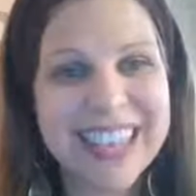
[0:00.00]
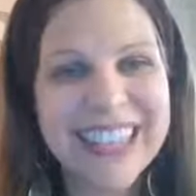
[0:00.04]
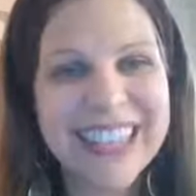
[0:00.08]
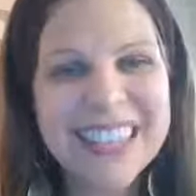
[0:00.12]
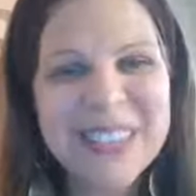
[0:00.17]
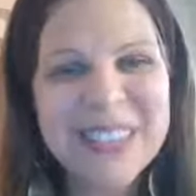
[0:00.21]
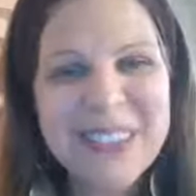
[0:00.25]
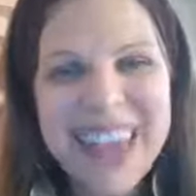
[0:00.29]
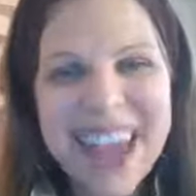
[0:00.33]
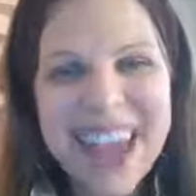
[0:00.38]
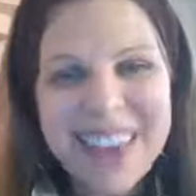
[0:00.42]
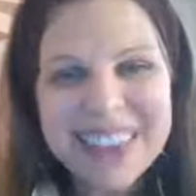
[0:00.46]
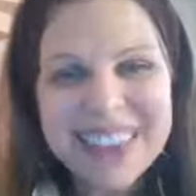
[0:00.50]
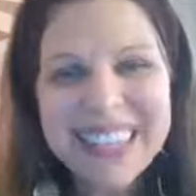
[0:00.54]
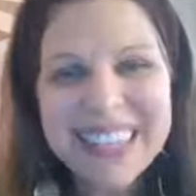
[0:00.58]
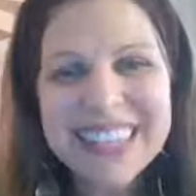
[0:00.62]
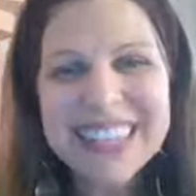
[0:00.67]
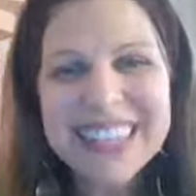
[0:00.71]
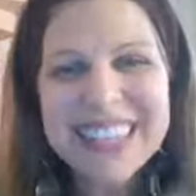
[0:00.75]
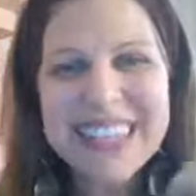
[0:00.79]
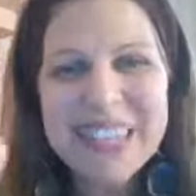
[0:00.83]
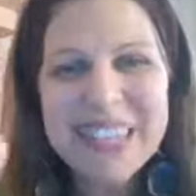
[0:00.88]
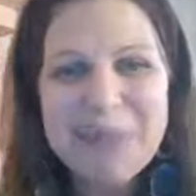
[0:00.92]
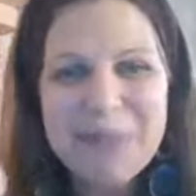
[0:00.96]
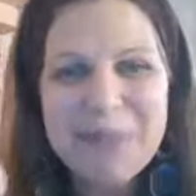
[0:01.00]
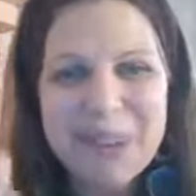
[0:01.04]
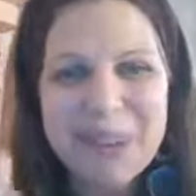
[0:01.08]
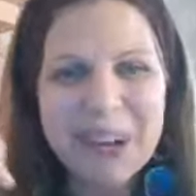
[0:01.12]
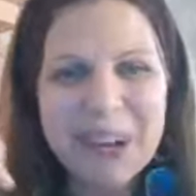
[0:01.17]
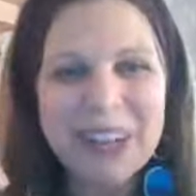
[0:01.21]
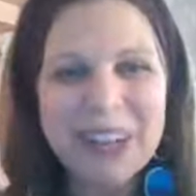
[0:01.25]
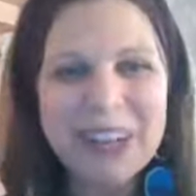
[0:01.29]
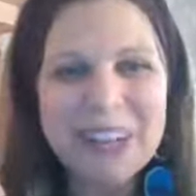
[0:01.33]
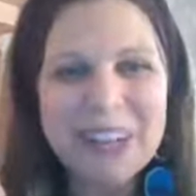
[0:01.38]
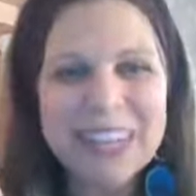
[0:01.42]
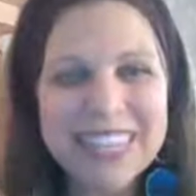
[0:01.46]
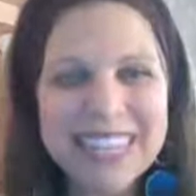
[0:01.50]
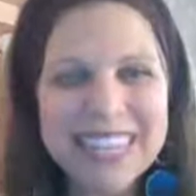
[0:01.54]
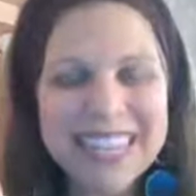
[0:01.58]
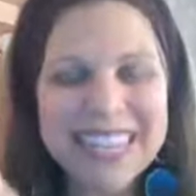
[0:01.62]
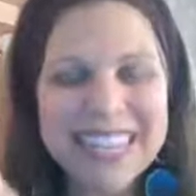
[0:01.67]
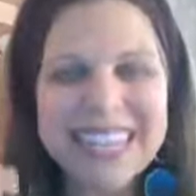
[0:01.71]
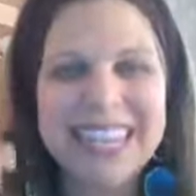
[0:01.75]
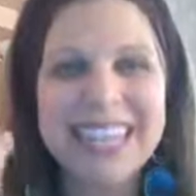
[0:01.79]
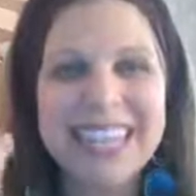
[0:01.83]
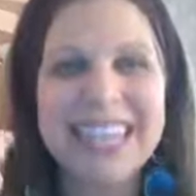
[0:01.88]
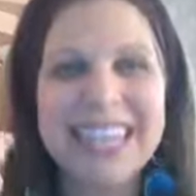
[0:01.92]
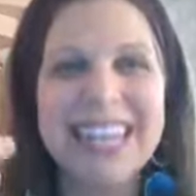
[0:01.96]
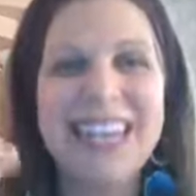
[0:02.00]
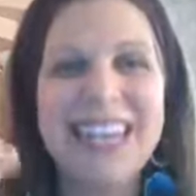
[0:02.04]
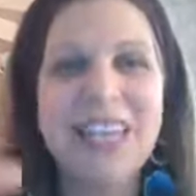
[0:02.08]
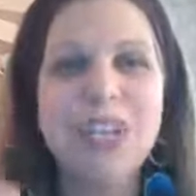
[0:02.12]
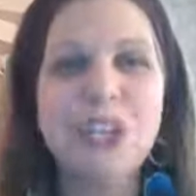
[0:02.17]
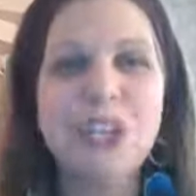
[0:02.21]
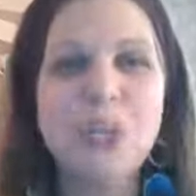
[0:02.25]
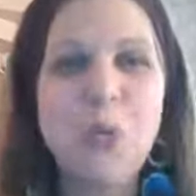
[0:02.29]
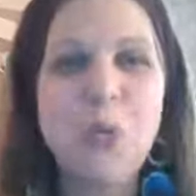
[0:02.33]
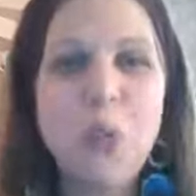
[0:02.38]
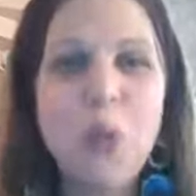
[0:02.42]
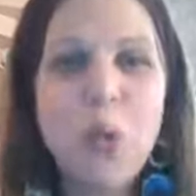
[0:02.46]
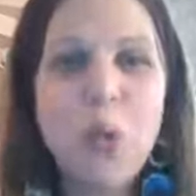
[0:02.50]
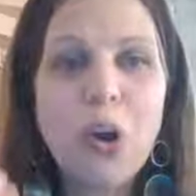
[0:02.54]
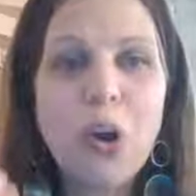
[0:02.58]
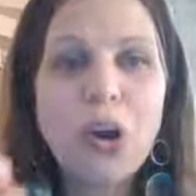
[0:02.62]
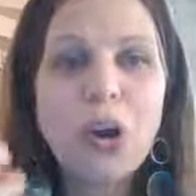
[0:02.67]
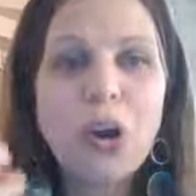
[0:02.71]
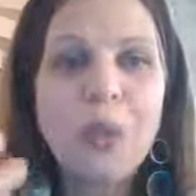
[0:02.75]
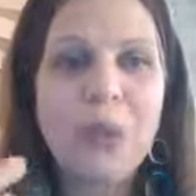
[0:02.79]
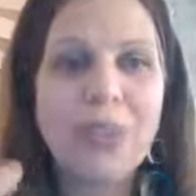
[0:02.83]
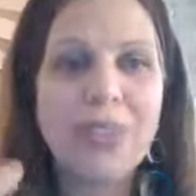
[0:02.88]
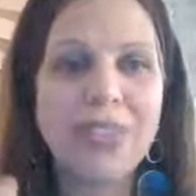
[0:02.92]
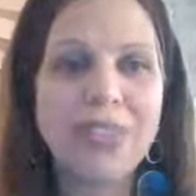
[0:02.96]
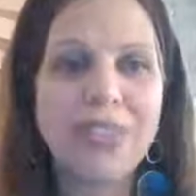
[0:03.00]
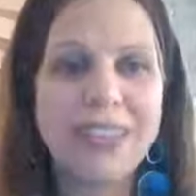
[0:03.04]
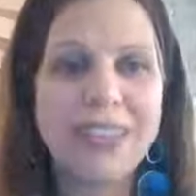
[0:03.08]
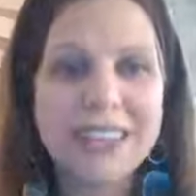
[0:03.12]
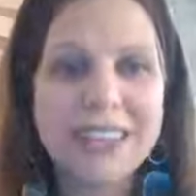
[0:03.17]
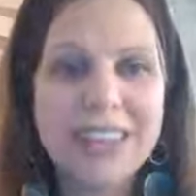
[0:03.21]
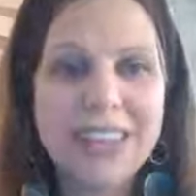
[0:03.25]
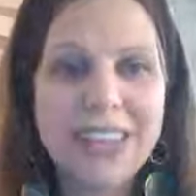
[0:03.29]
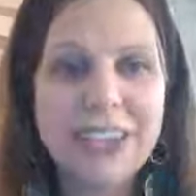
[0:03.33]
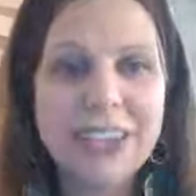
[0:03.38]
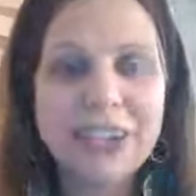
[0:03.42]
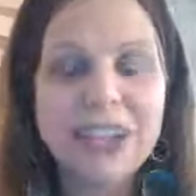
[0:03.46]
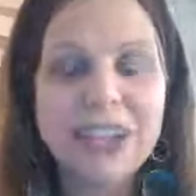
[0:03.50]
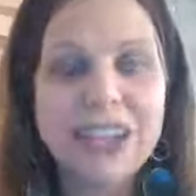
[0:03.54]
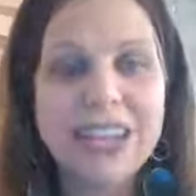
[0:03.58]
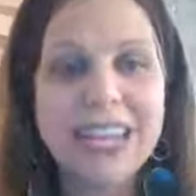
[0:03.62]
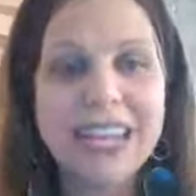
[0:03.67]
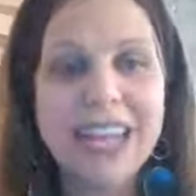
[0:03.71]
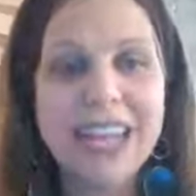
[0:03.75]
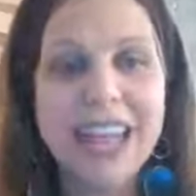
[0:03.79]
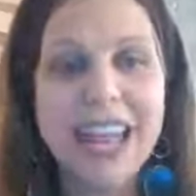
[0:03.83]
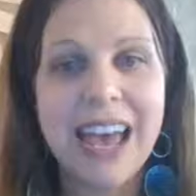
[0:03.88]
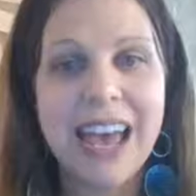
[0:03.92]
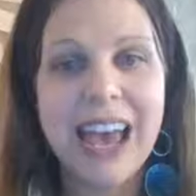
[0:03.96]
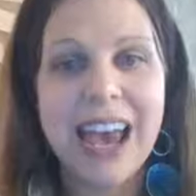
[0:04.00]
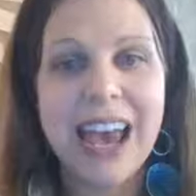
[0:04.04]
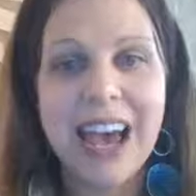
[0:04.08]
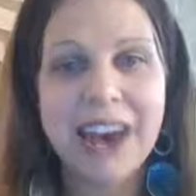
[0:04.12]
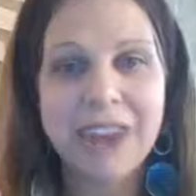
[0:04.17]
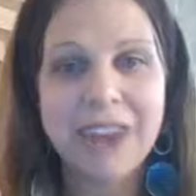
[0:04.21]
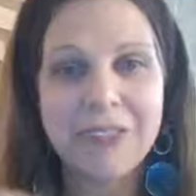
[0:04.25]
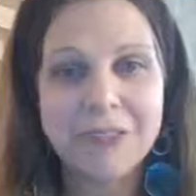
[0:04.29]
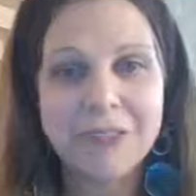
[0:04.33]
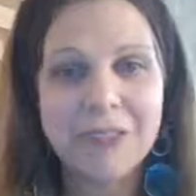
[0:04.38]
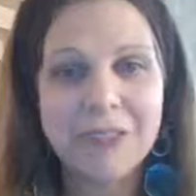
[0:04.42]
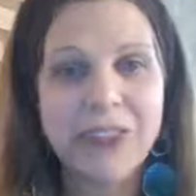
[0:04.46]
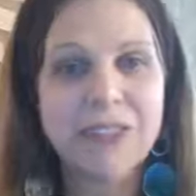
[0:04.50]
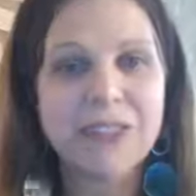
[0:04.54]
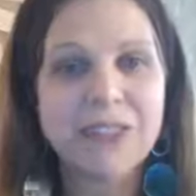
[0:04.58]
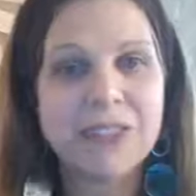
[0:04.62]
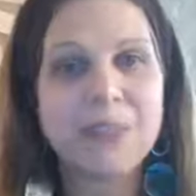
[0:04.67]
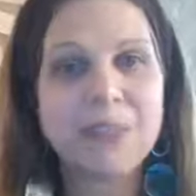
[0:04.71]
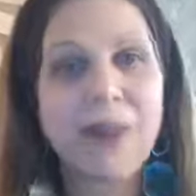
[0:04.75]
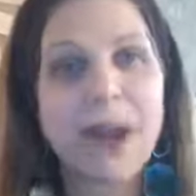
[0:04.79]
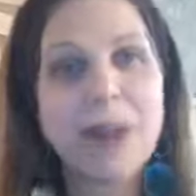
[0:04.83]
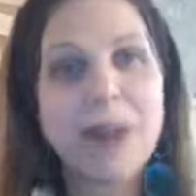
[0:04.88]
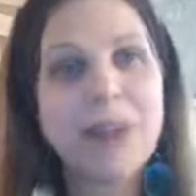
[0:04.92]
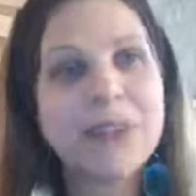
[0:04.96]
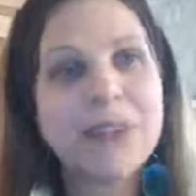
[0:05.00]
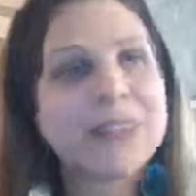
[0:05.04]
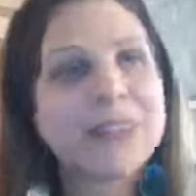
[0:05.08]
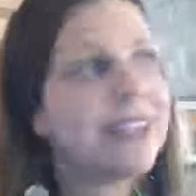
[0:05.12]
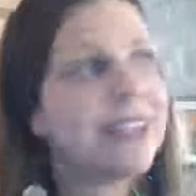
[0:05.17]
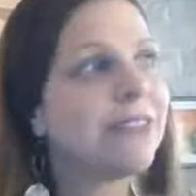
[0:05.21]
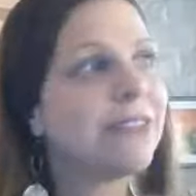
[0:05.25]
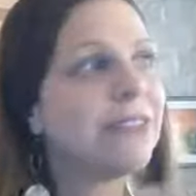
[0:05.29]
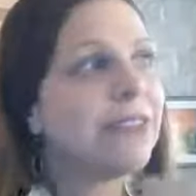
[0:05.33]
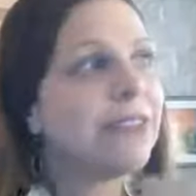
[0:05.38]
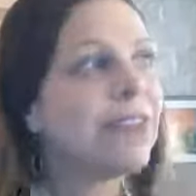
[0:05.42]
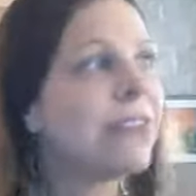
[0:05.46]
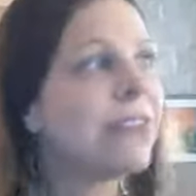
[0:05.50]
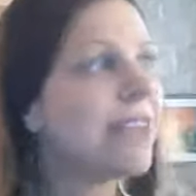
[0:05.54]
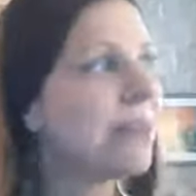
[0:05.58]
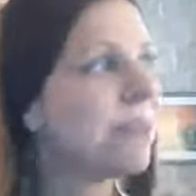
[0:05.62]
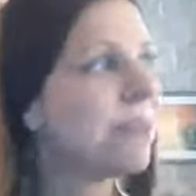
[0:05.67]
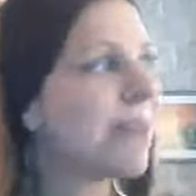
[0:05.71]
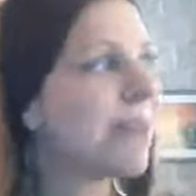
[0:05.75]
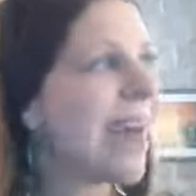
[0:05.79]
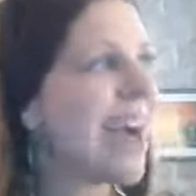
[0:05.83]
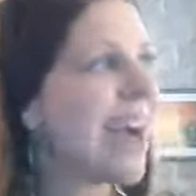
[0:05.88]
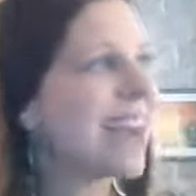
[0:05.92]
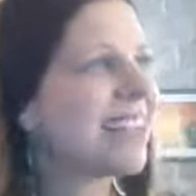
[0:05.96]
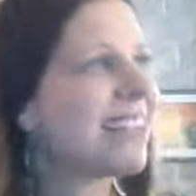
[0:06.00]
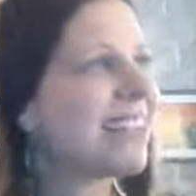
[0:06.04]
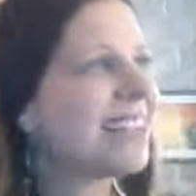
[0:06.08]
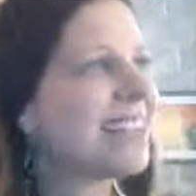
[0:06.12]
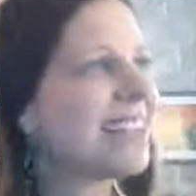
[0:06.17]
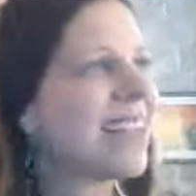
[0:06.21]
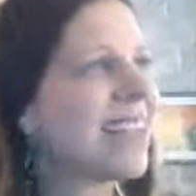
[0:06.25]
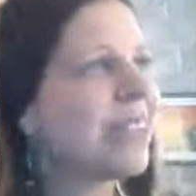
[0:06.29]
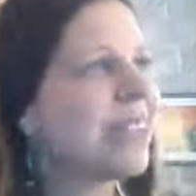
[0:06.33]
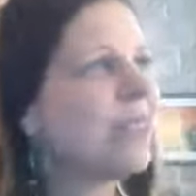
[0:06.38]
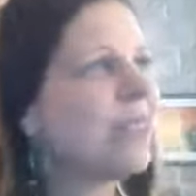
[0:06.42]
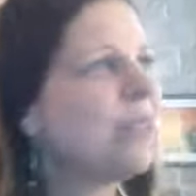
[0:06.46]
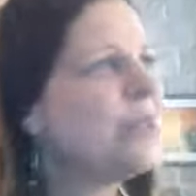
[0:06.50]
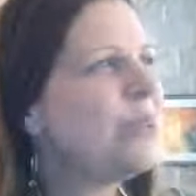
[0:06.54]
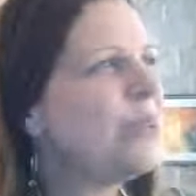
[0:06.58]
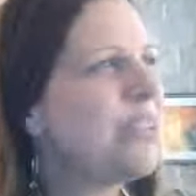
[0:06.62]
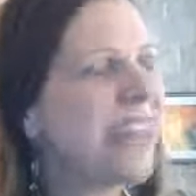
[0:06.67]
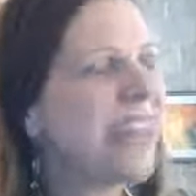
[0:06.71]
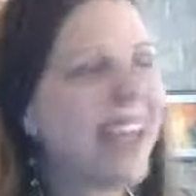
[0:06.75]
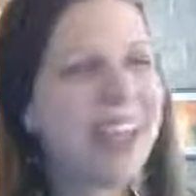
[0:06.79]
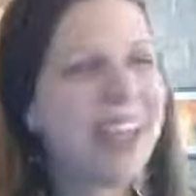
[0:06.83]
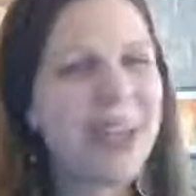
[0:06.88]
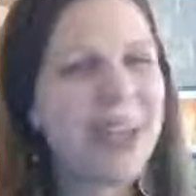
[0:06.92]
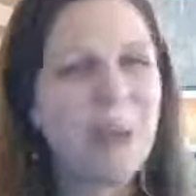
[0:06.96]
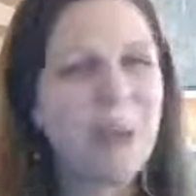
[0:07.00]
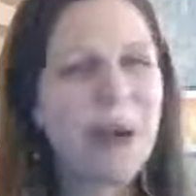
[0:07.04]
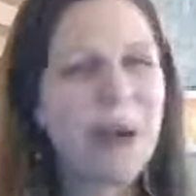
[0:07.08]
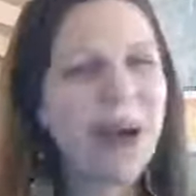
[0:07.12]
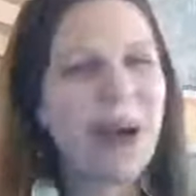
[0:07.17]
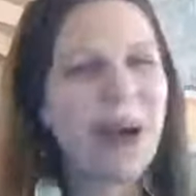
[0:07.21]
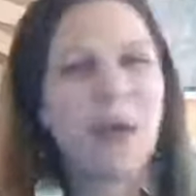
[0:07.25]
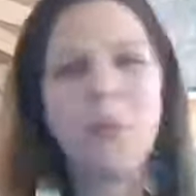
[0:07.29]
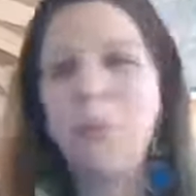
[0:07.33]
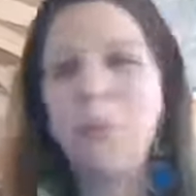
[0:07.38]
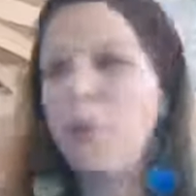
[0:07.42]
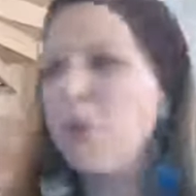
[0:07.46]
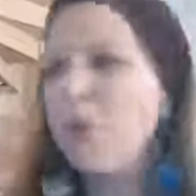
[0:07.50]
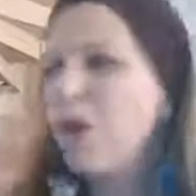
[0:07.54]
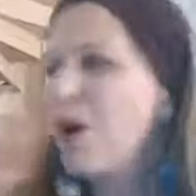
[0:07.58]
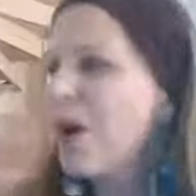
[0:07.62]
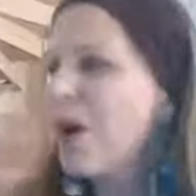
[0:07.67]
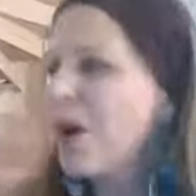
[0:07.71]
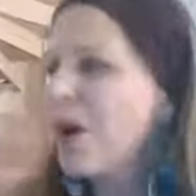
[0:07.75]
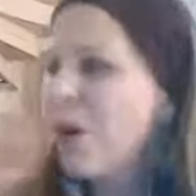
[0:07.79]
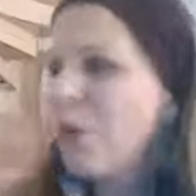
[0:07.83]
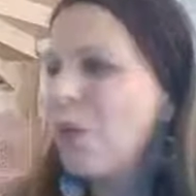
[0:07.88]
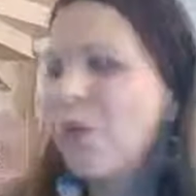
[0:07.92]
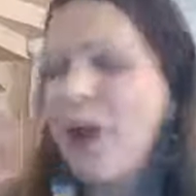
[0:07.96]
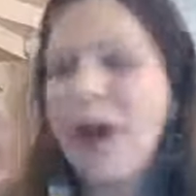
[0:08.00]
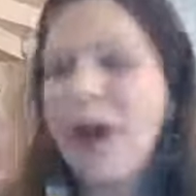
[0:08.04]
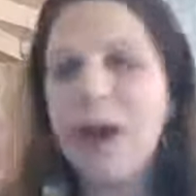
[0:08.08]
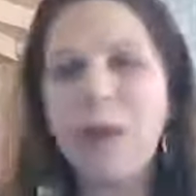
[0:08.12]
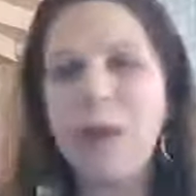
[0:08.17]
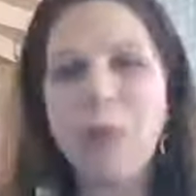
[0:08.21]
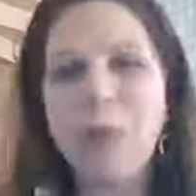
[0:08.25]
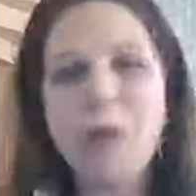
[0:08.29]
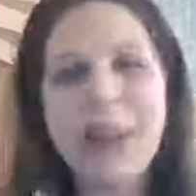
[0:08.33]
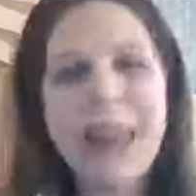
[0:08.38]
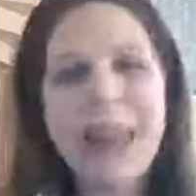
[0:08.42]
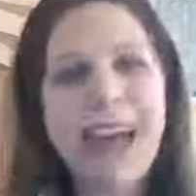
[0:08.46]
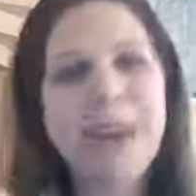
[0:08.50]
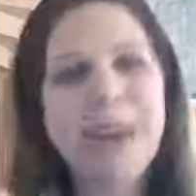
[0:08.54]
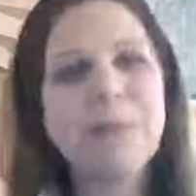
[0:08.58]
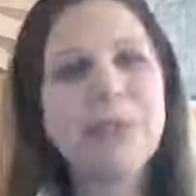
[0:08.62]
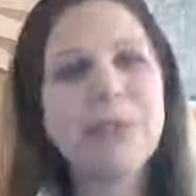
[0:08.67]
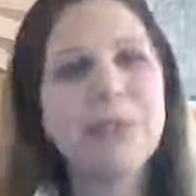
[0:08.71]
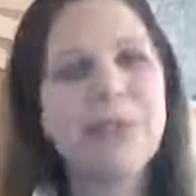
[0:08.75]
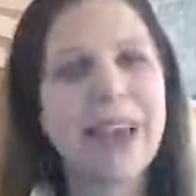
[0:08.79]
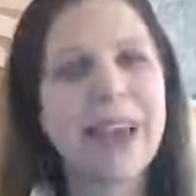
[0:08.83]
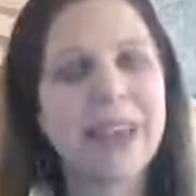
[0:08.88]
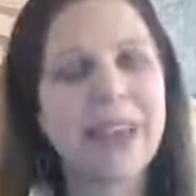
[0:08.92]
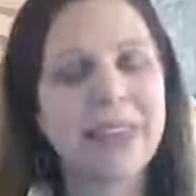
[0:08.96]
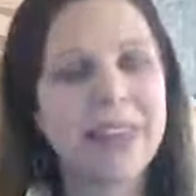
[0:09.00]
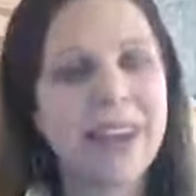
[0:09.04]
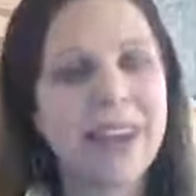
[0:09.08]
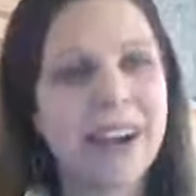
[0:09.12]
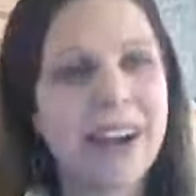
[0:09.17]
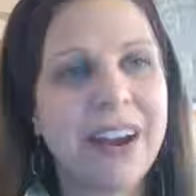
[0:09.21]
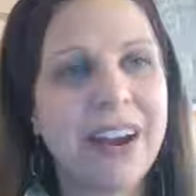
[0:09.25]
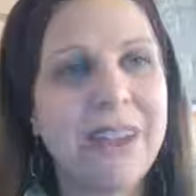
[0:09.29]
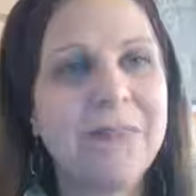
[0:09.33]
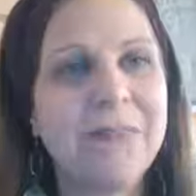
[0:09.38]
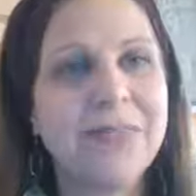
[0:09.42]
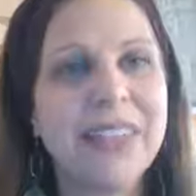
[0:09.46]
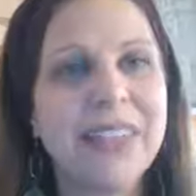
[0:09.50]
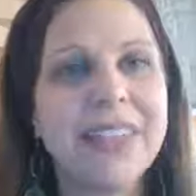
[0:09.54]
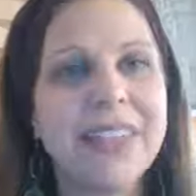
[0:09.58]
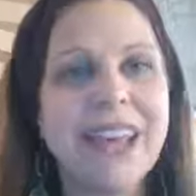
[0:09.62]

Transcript: So we have it deep in our tradition to work with this energy of spirals and of looking back and saying, Lule, wow, what happened back there?